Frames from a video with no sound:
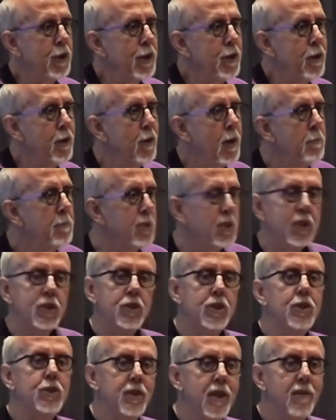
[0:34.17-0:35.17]
You know, I'm
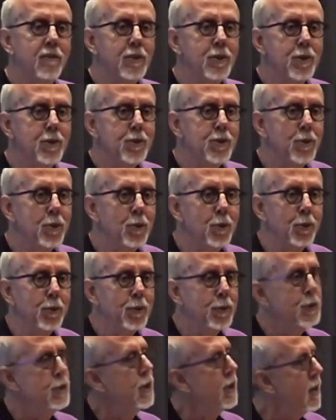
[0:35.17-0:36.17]
67 years
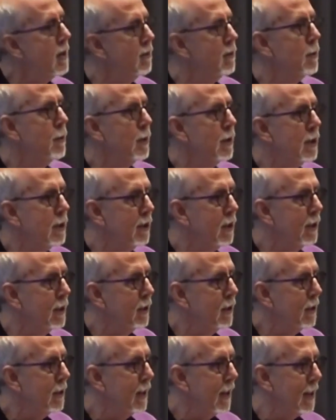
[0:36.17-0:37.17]
old, which you never really think
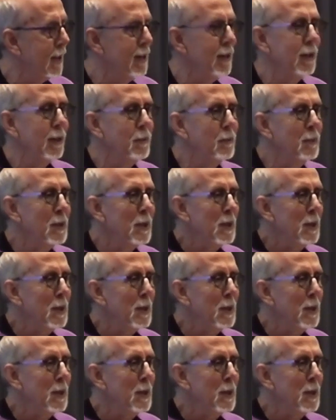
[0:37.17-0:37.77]
you're going to hit,